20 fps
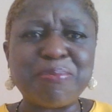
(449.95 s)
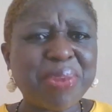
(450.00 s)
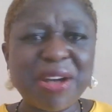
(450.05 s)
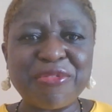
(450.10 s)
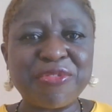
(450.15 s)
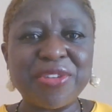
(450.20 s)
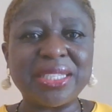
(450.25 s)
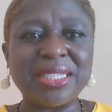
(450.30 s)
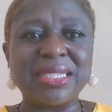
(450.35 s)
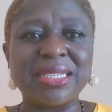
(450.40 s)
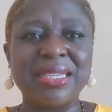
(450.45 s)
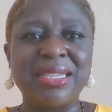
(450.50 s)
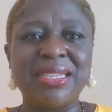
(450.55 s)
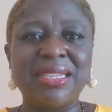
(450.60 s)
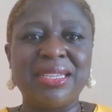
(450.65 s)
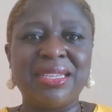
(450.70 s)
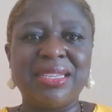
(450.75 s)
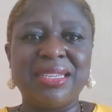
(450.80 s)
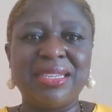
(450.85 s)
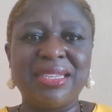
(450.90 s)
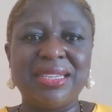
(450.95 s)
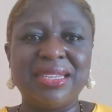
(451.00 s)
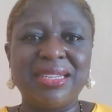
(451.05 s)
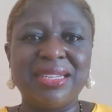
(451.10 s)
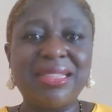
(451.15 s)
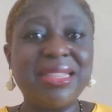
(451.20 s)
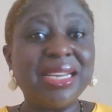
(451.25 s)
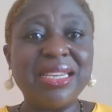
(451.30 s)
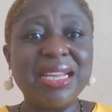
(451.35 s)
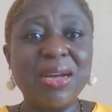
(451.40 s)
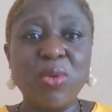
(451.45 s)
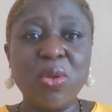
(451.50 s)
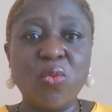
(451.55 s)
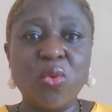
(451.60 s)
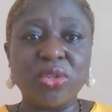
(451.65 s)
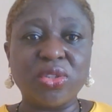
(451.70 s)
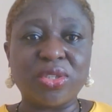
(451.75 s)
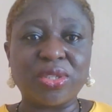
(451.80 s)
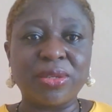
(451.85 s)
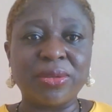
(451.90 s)
perfect thing that we
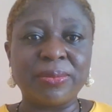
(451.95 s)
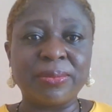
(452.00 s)
want.